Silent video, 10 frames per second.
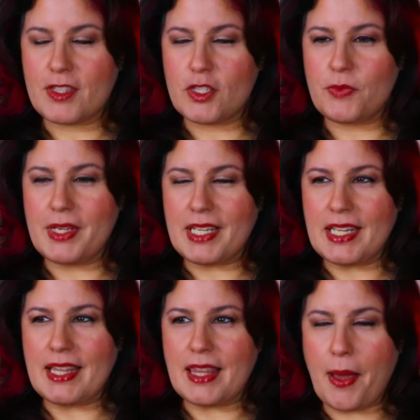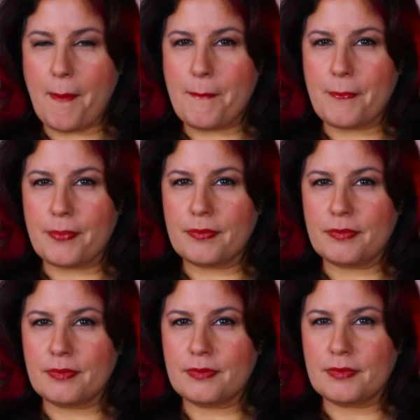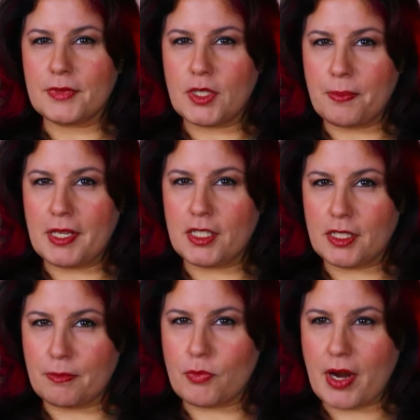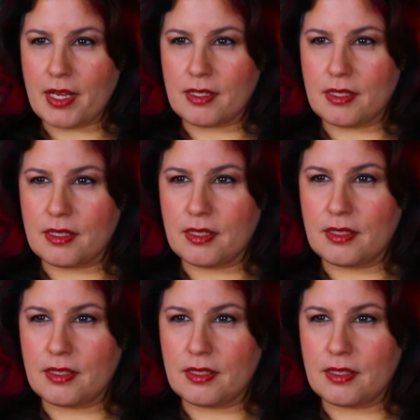Do we need them to be shipwrecked?